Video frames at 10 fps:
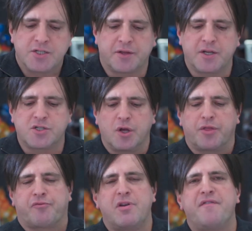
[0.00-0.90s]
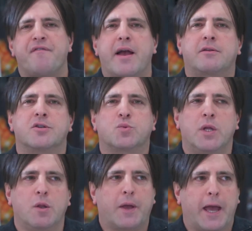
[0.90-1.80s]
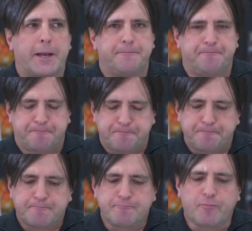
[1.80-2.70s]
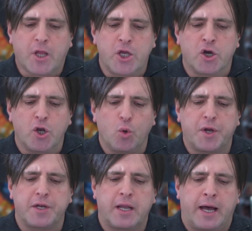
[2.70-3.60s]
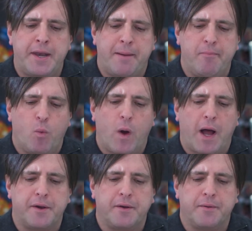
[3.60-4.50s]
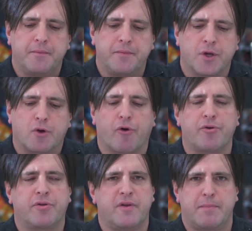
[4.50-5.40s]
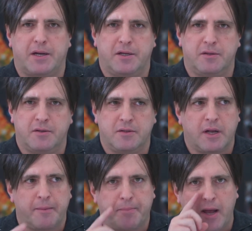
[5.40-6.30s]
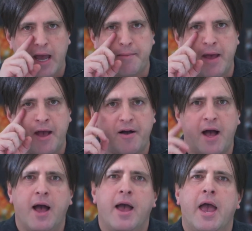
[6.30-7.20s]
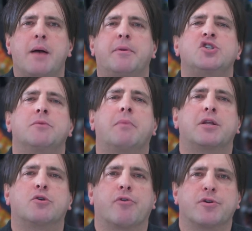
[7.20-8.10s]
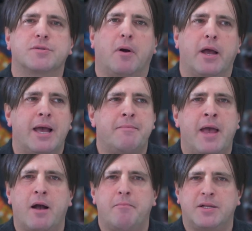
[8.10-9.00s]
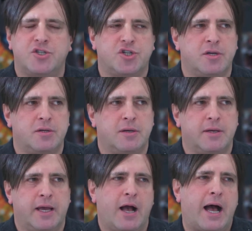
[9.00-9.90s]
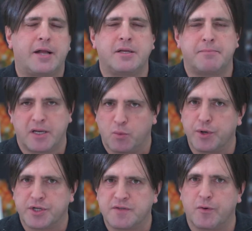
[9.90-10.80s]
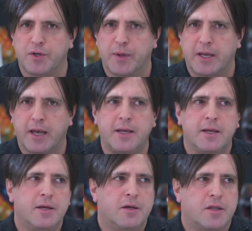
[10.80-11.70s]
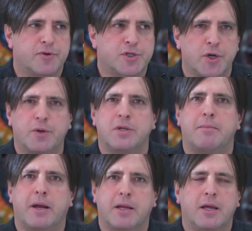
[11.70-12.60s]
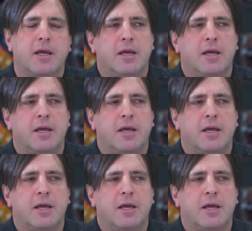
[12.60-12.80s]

So there's three factors we look at. You got to look at number one, the growth of your money. By how much your money grows by, how hard your money works for you. Okay, the return on your money.